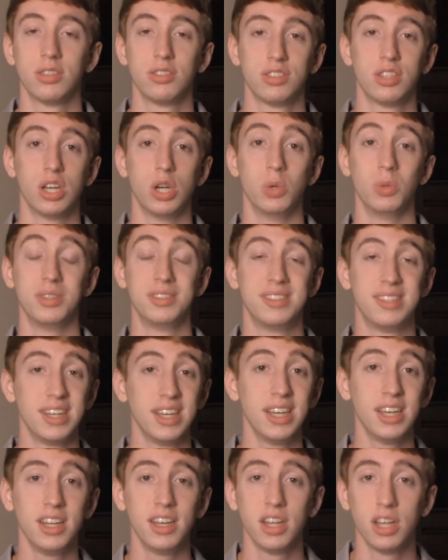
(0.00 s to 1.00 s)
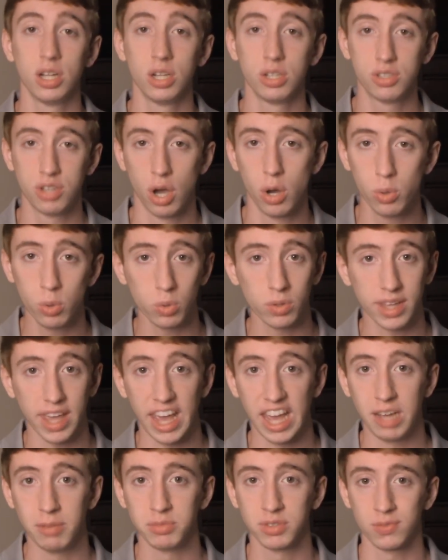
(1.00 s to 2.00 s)
So 10 total
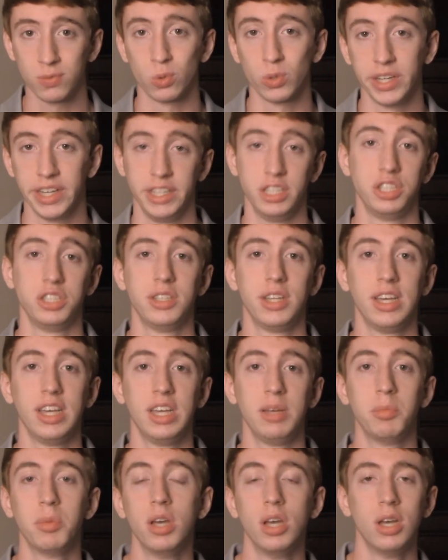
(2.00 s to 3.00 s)
games for each team.